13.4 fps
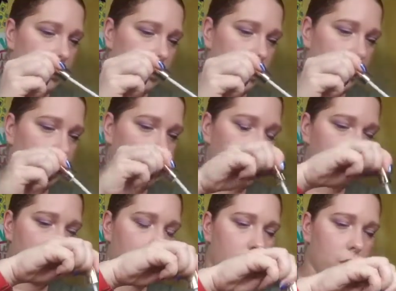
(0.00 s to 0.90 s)
A little bit
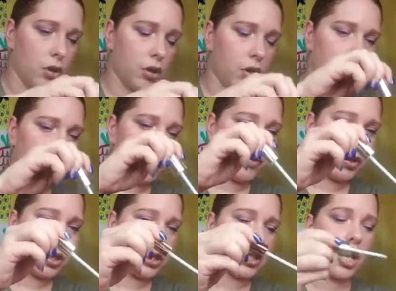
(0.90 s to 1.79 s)
more for
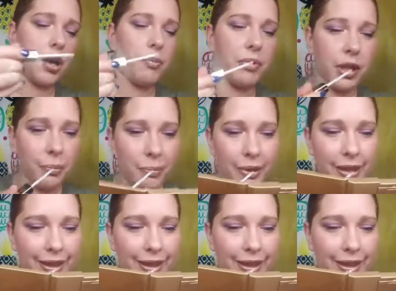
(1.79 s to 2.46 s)
the top lip.